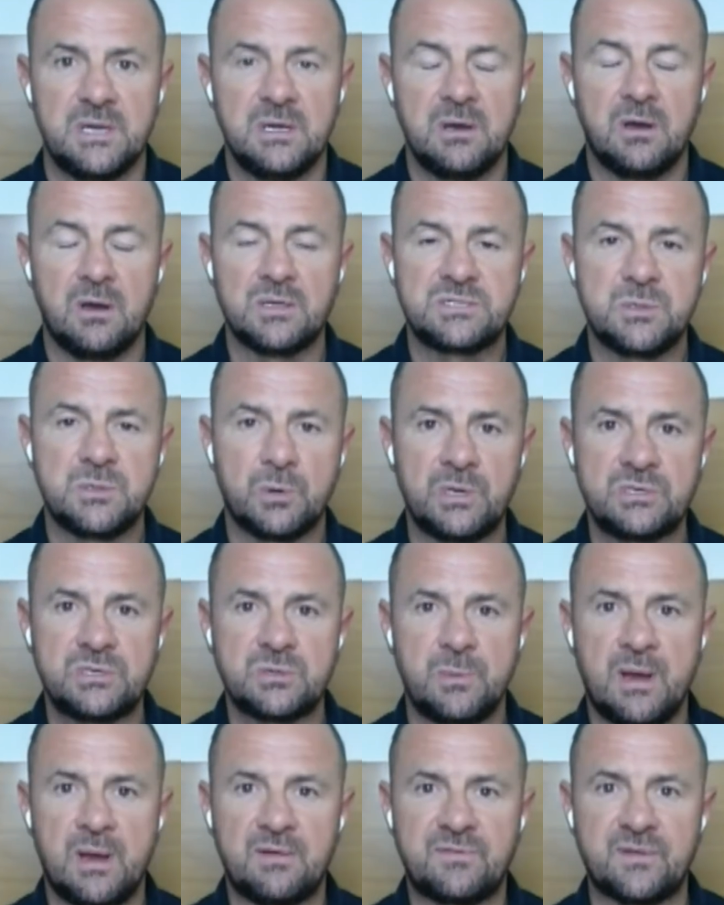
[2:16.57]
I was talking to him
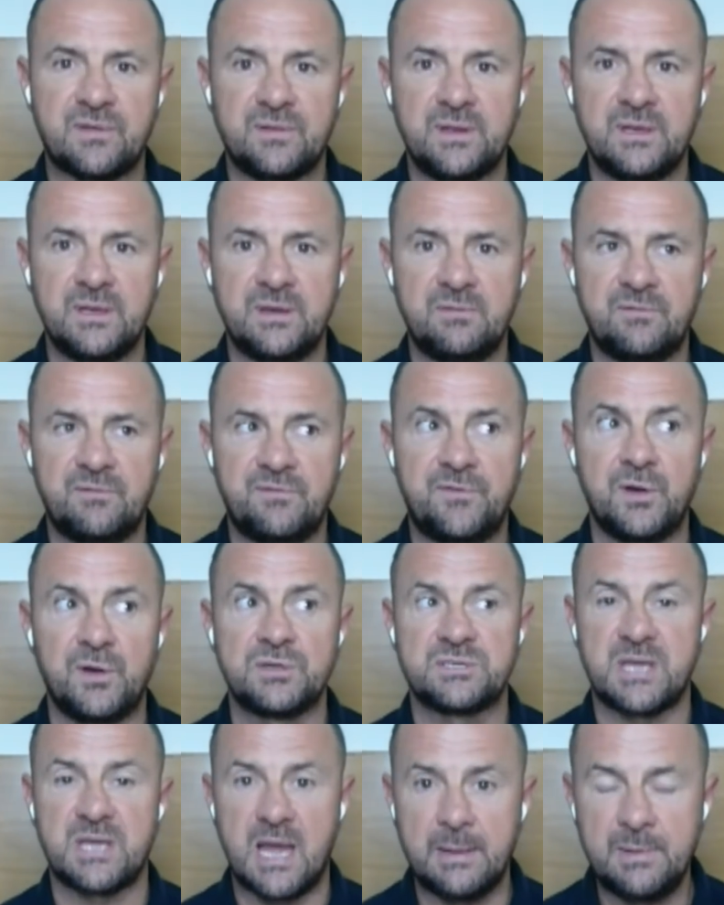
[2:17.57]
after the
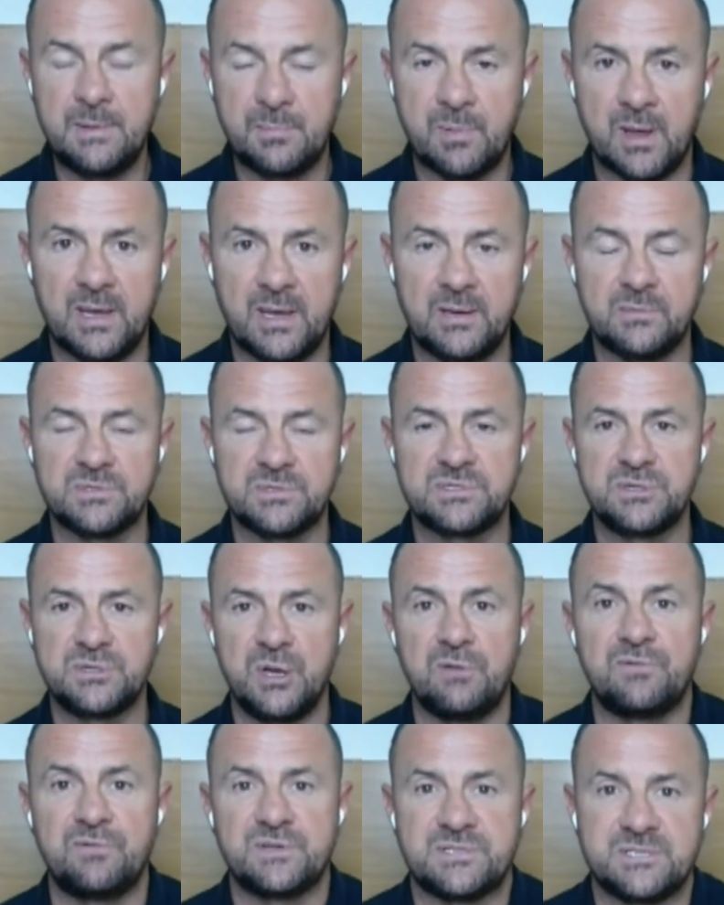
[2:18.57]
first game he played. He was
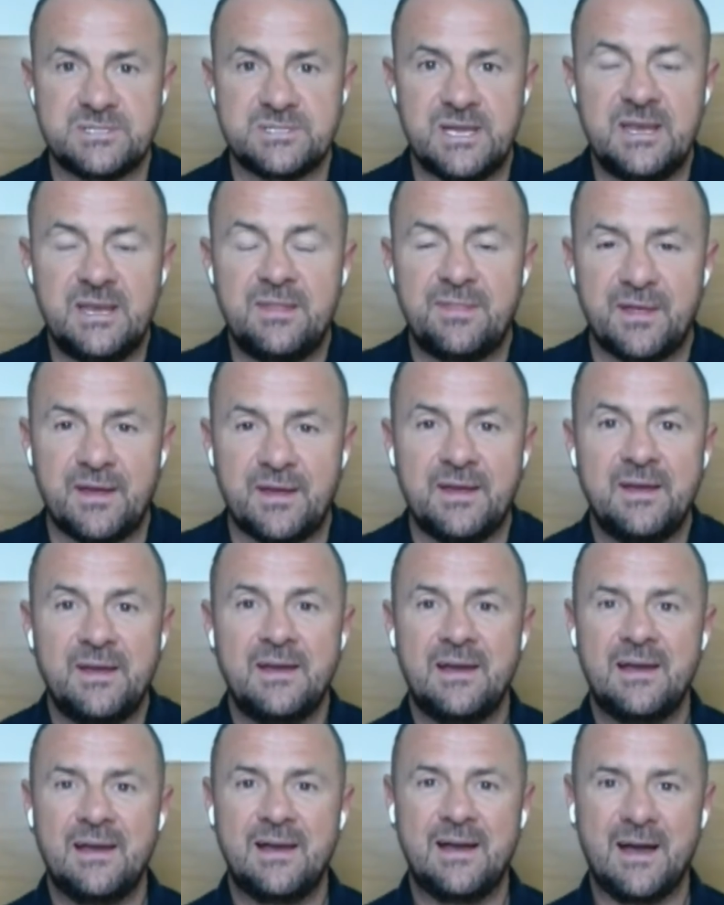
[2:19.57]
nervous as anything
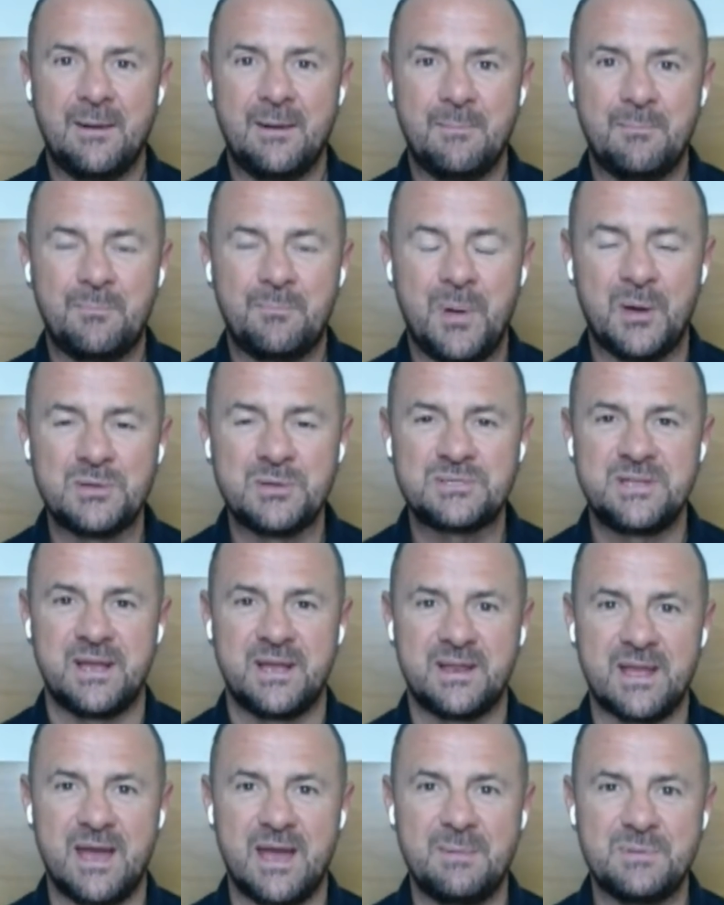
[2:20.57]
um, post that
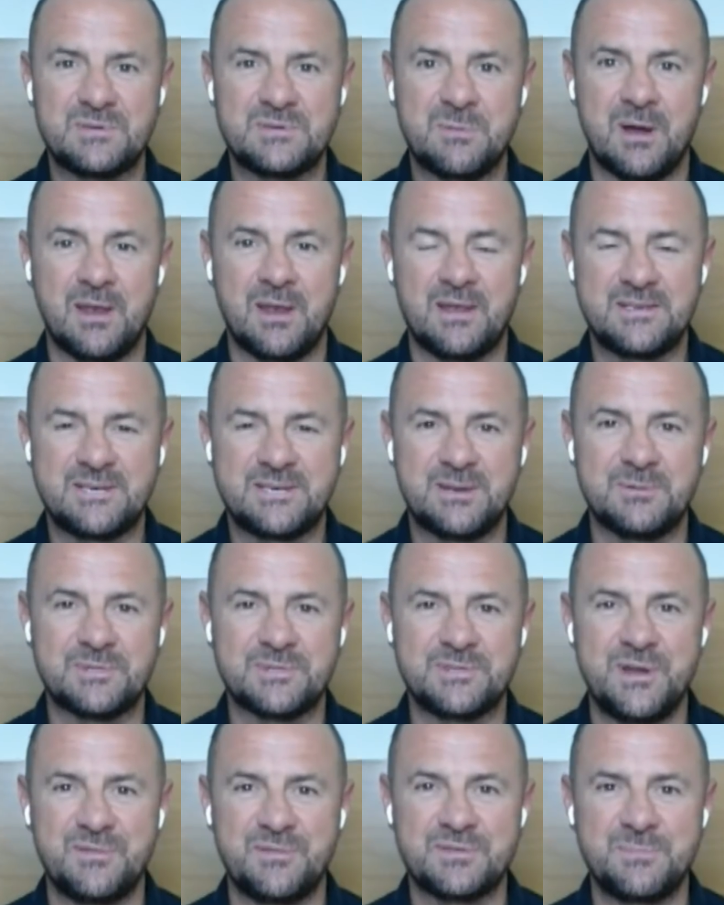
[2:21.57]
game as well. And he said he was
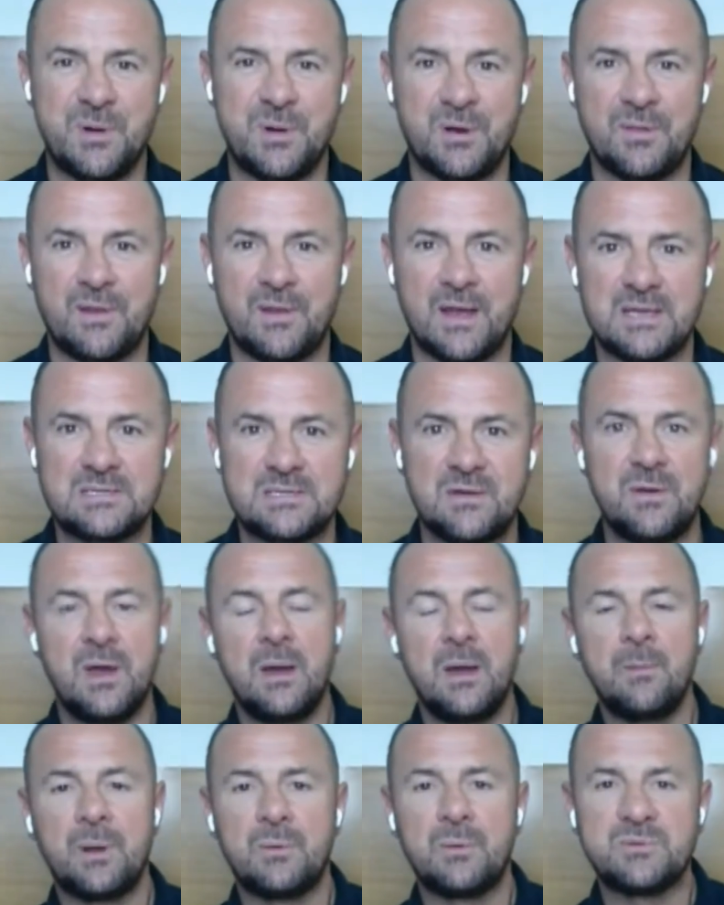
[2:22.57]
nervous bowling the last over,
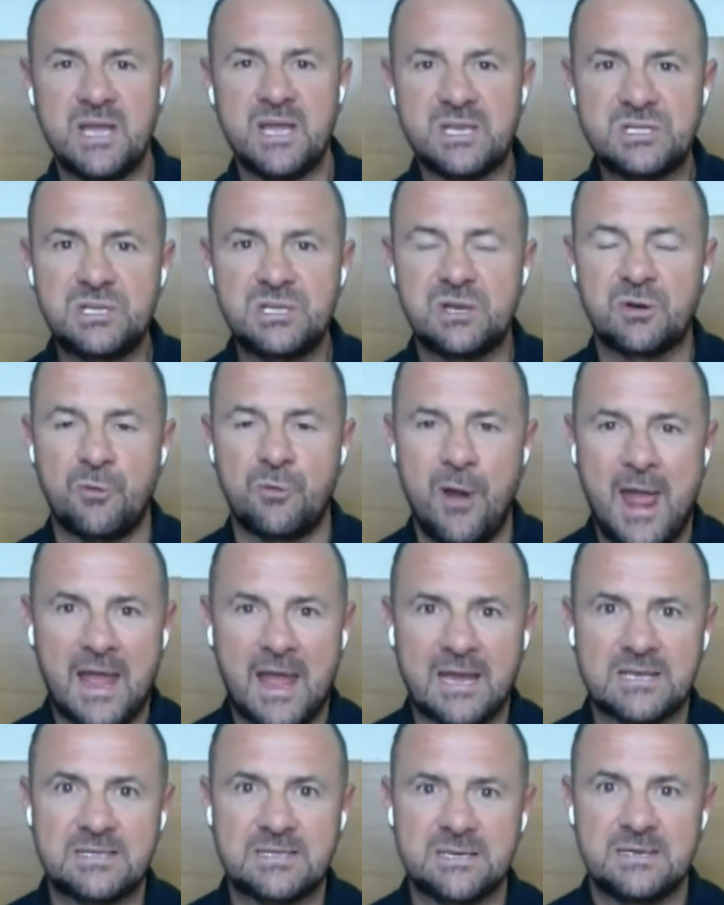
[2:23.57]
but it was actually
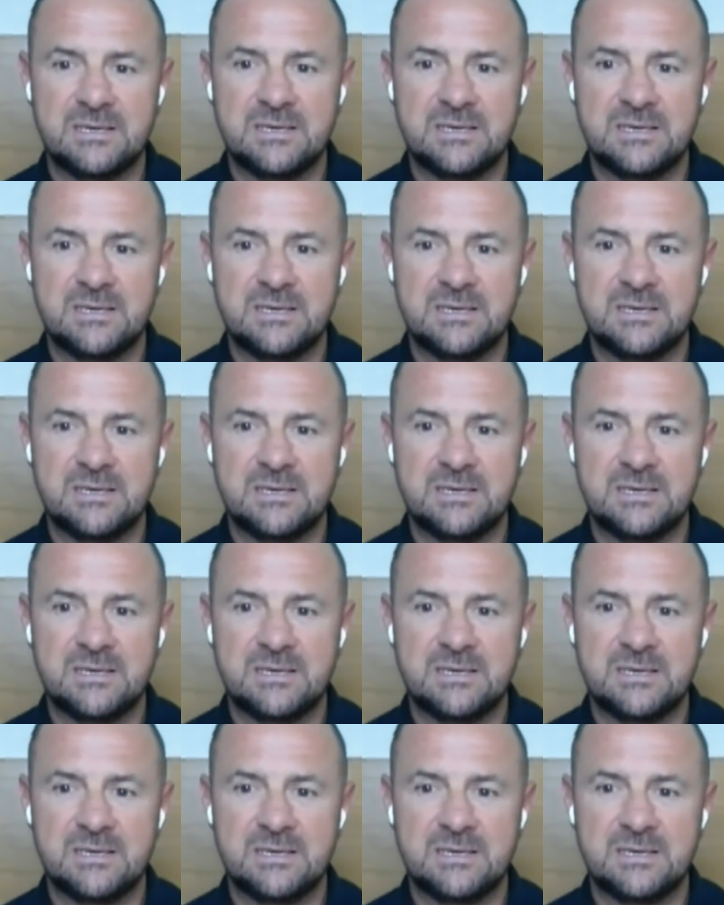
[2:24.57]
cracked.